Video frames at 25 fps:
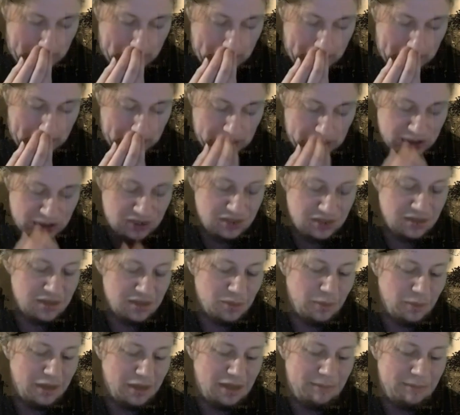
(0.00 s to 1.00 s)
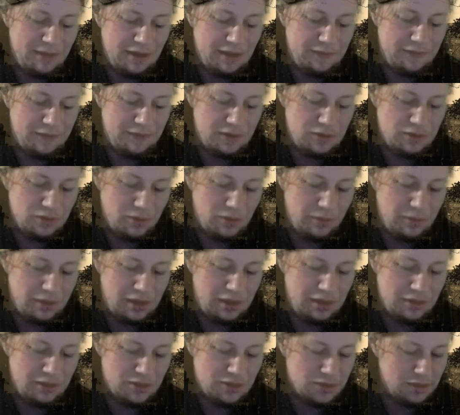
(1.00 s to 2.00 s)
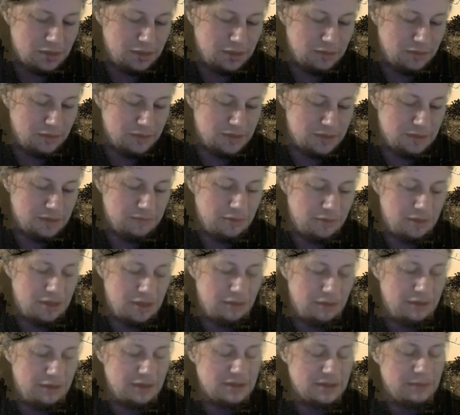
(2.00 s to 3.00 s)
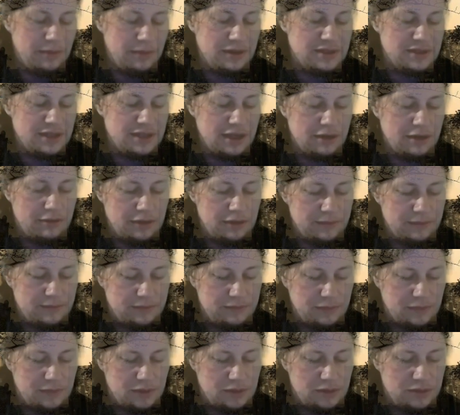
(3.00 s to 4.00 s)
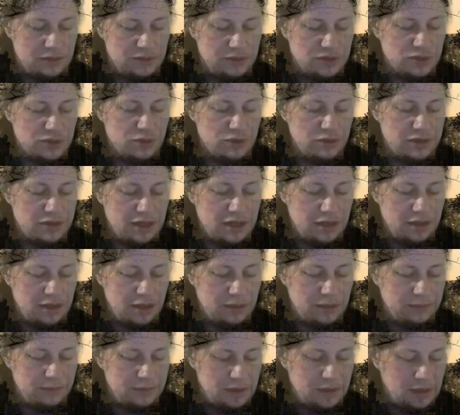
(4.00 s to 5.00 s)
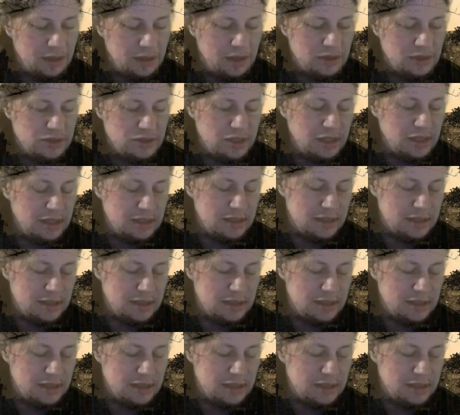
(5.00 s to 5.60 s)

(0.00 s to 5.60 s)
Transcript: She turned away and made for the doorway, trying not to ruin her exit by staggering. Screw Danielle. She needed to